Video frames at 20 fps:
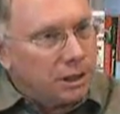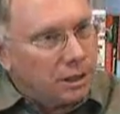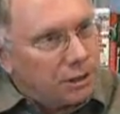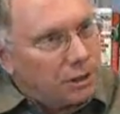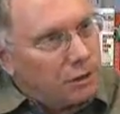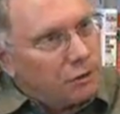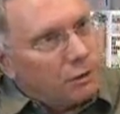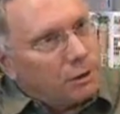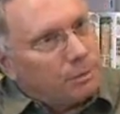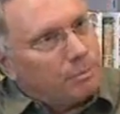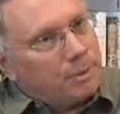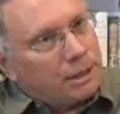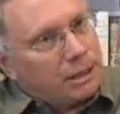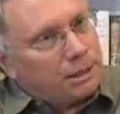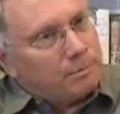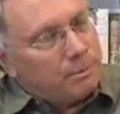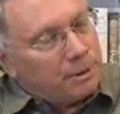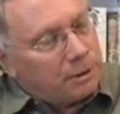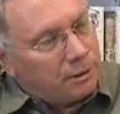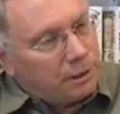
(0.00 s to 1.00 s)
So you're doing
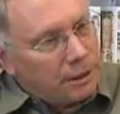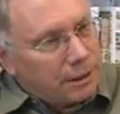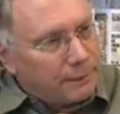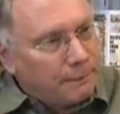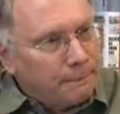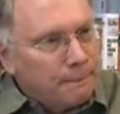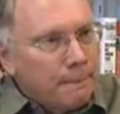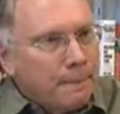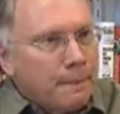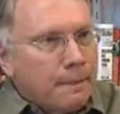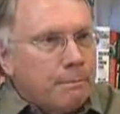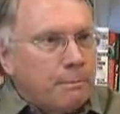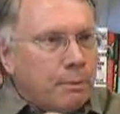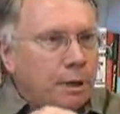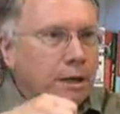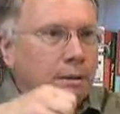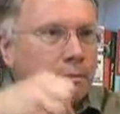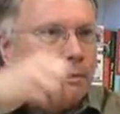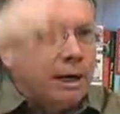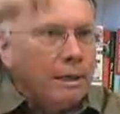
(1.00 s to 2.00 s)
peace building
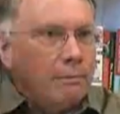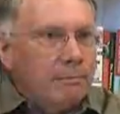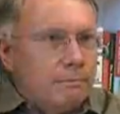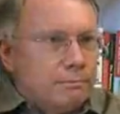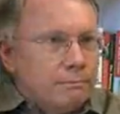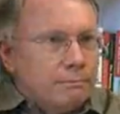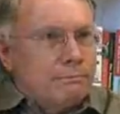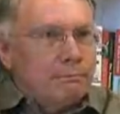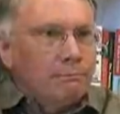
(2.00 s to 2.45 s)
bottom-up,